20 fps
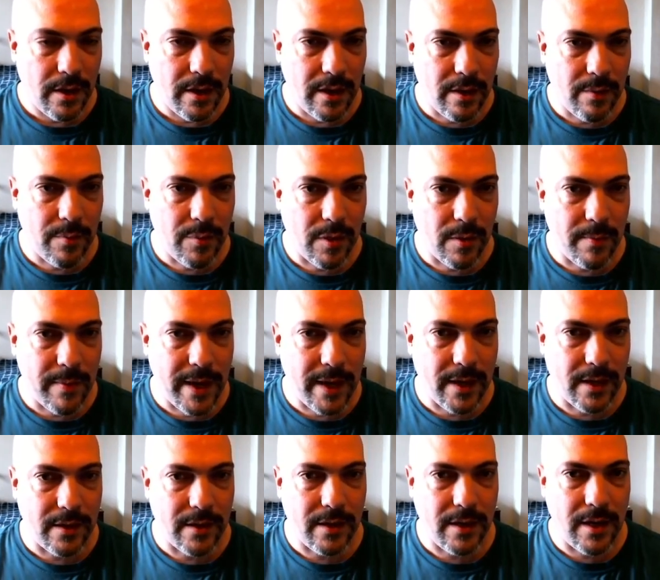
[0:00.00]

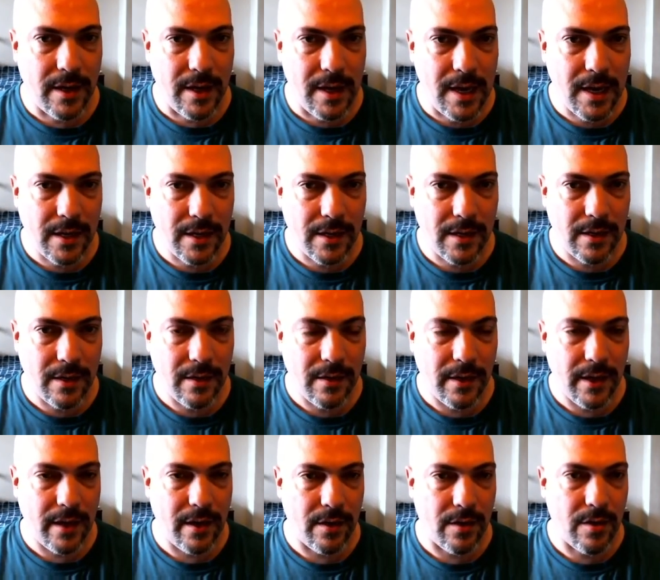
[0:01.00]
implement init
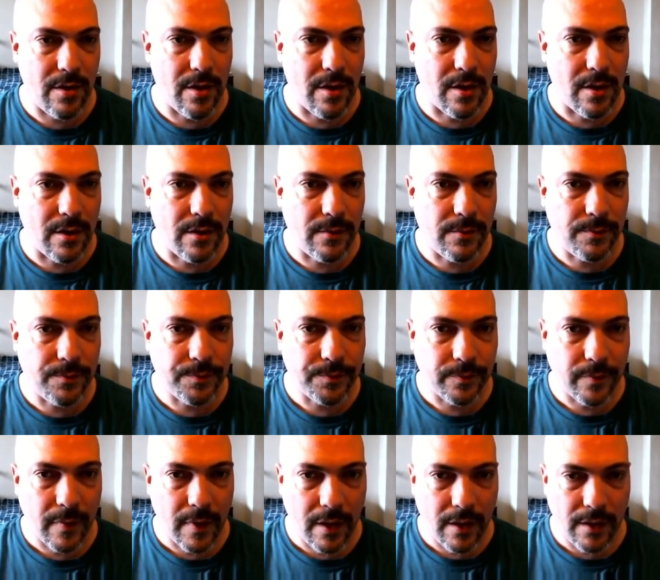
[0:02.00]
and call
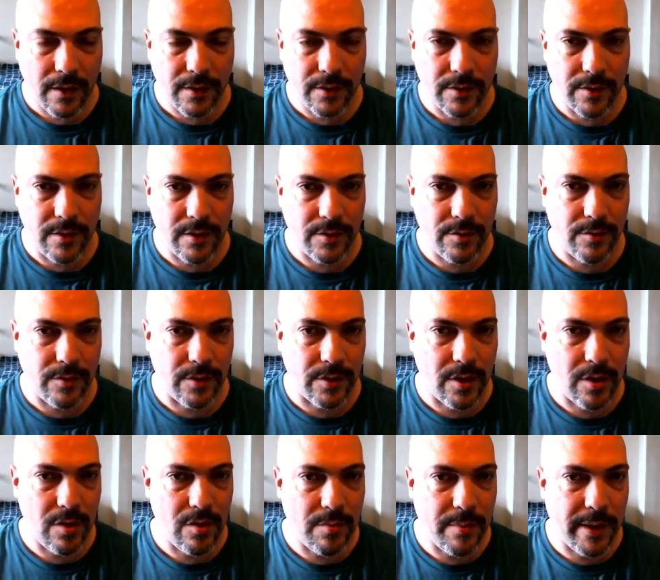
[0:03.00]
so this was
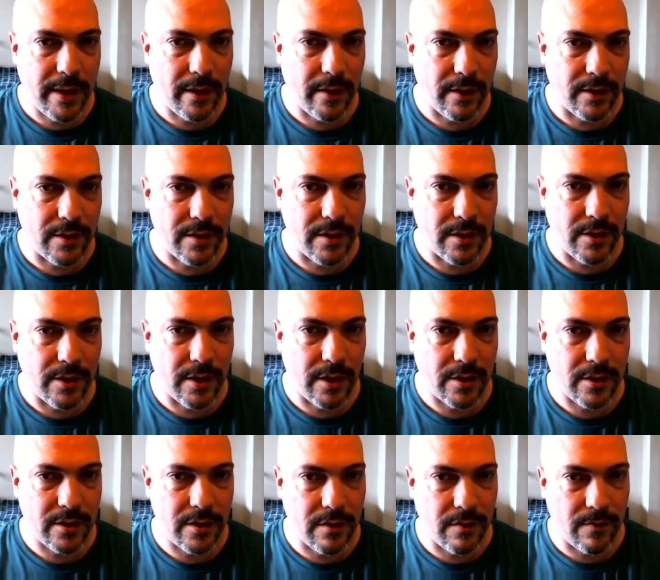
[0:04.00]
Copilot's
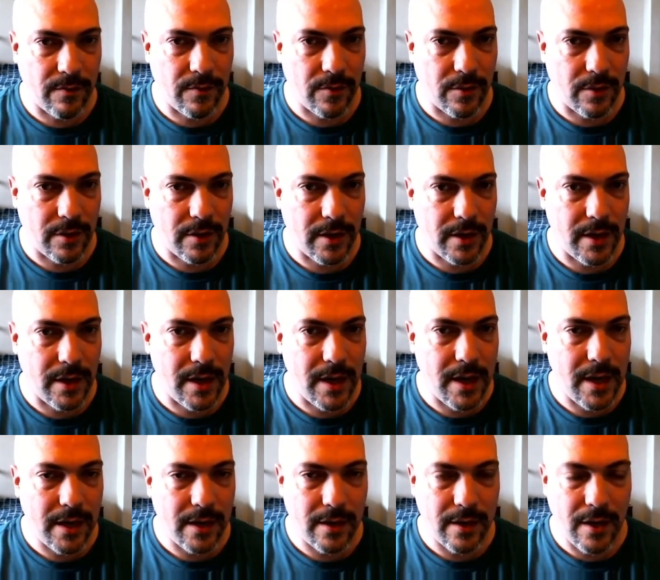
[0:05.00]
suggestion for
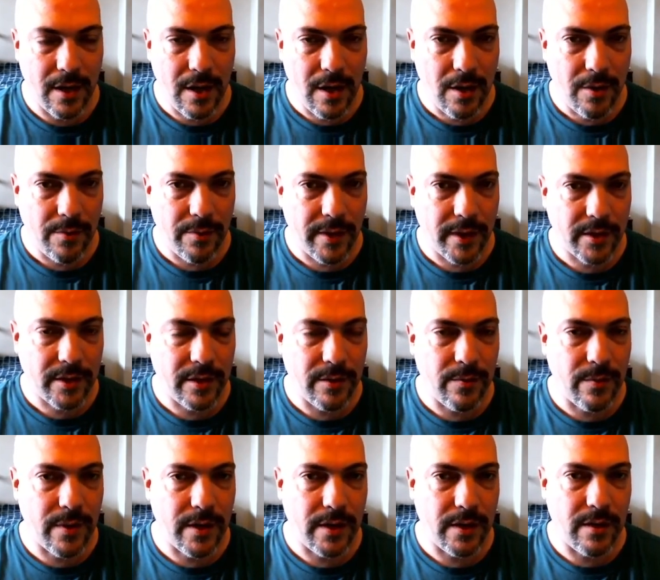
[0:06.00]
init. We actually
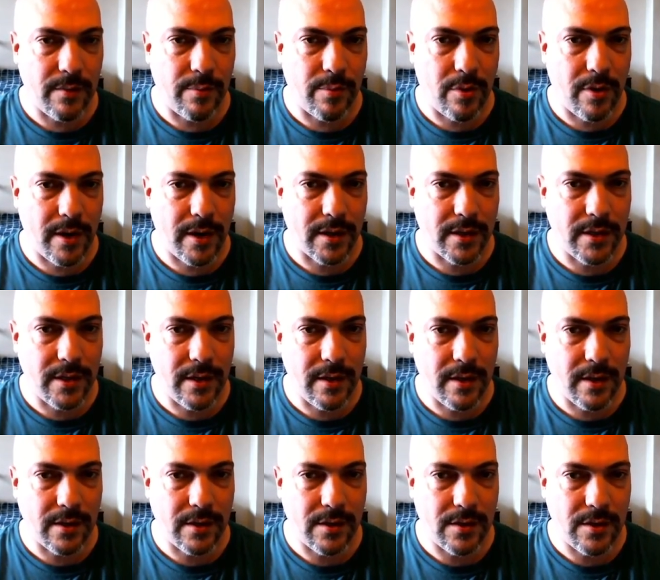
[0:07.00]
want to proxy
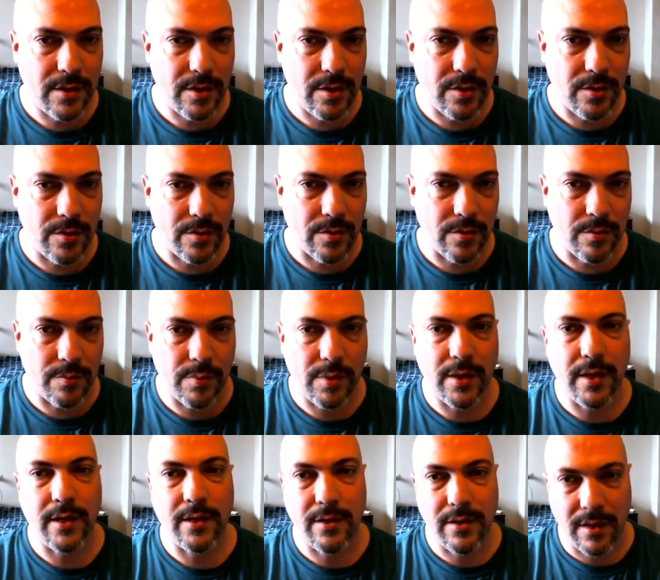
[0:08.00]
this to
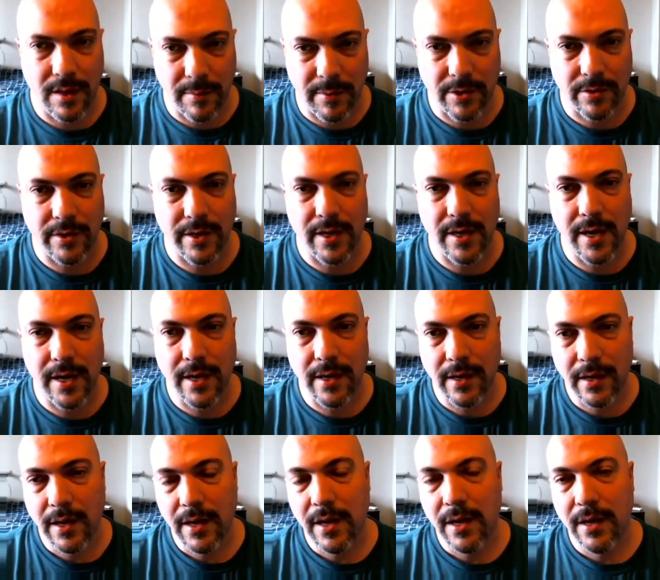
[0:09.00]
plug telemetry init.
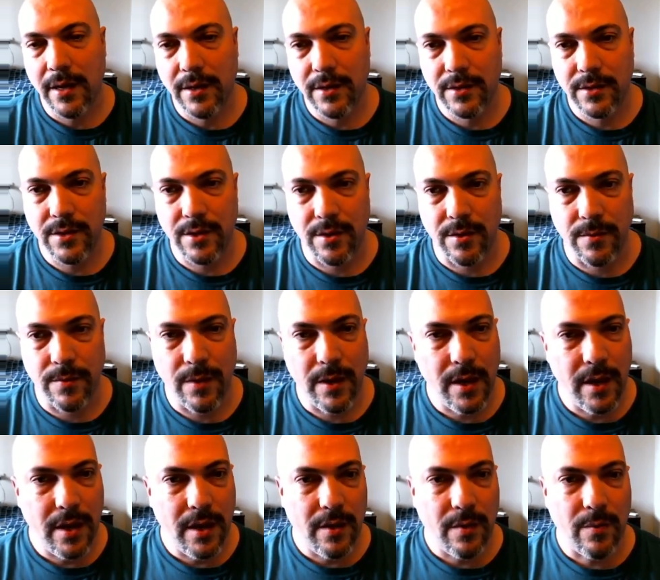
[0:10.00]
So
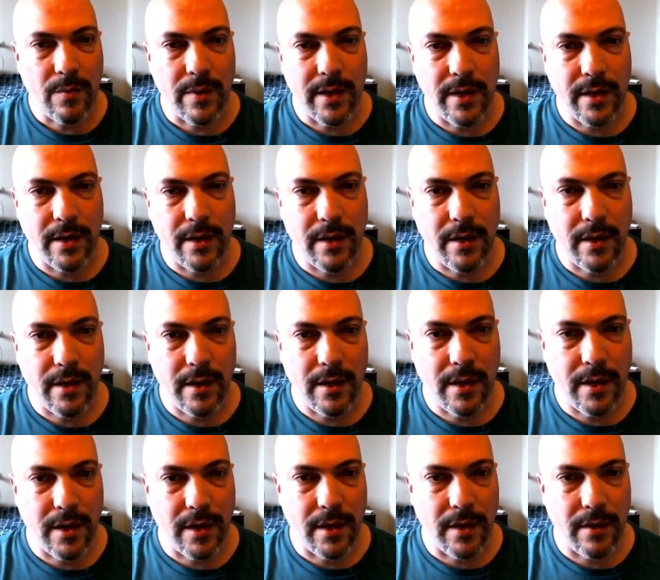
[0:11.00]
when
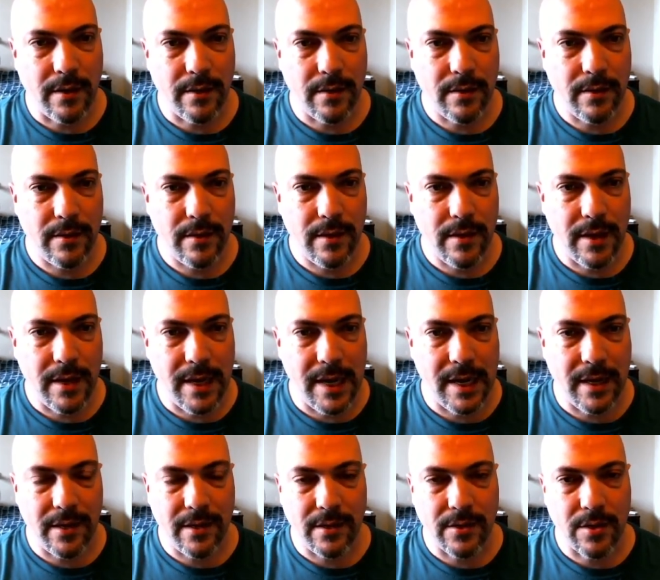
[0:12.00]
uh,
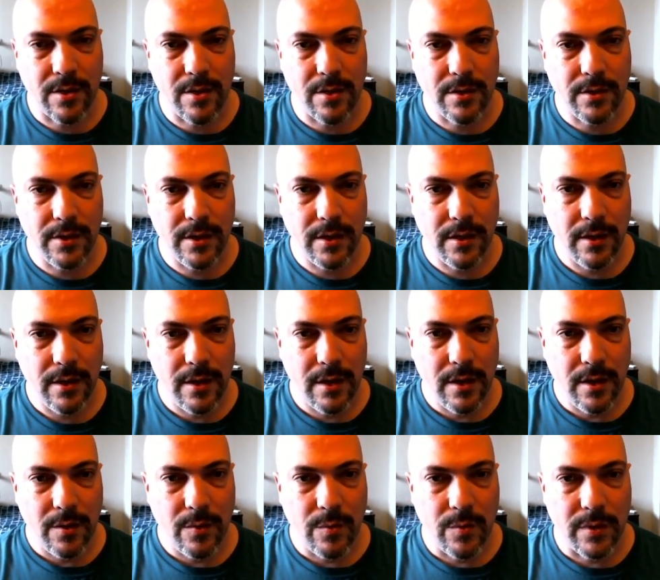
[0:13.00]
init is called,
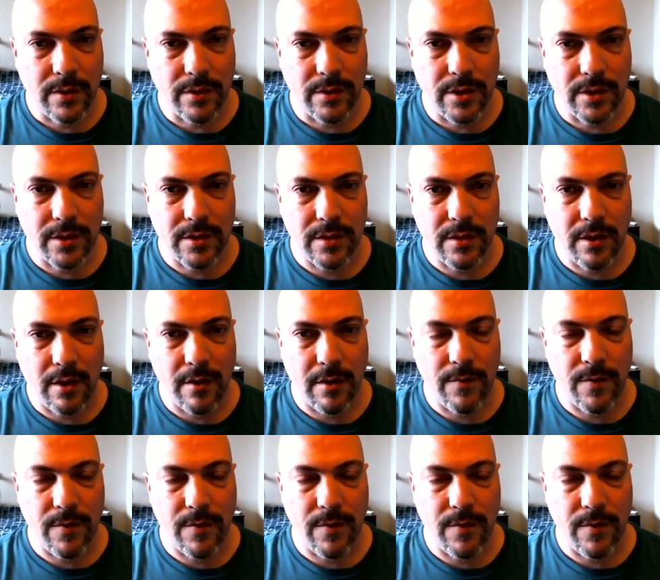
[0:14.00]
we'll just, our